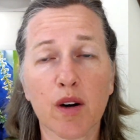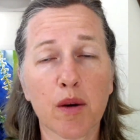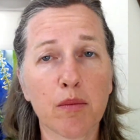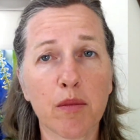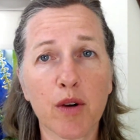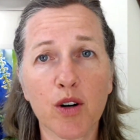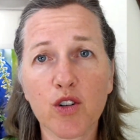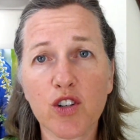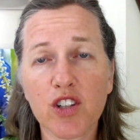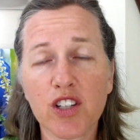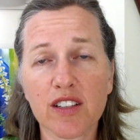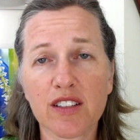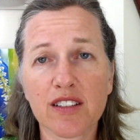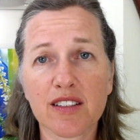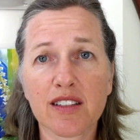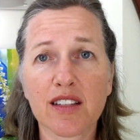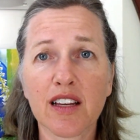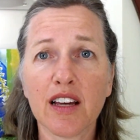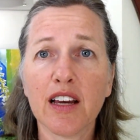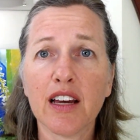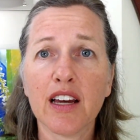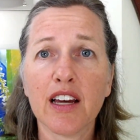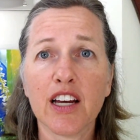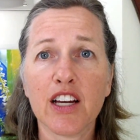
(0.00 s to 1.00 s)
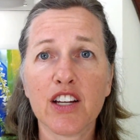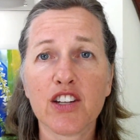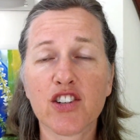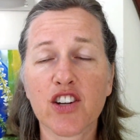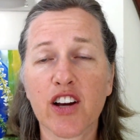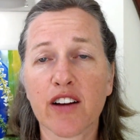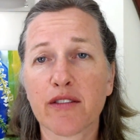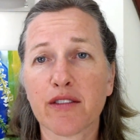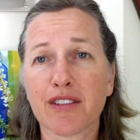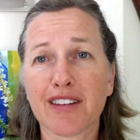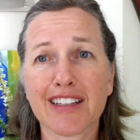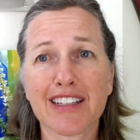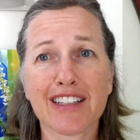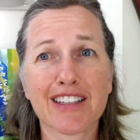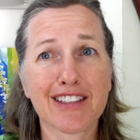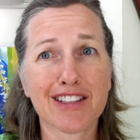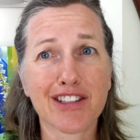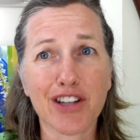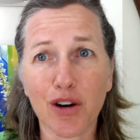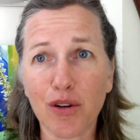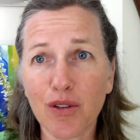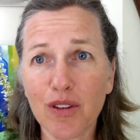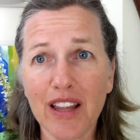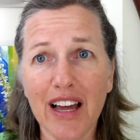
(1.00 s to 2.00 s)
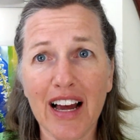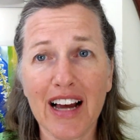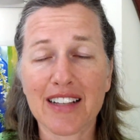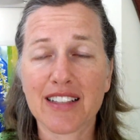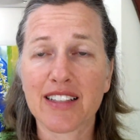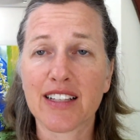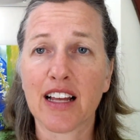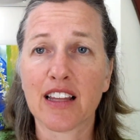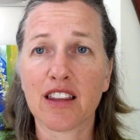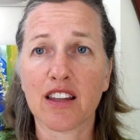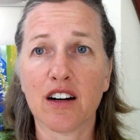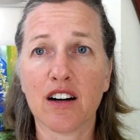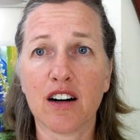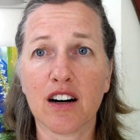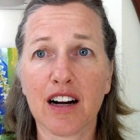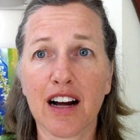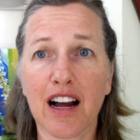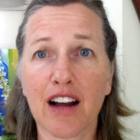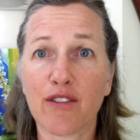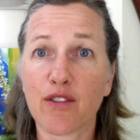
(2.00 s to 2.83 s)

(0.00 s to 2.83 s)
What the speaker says: Emotions generally don't last that long.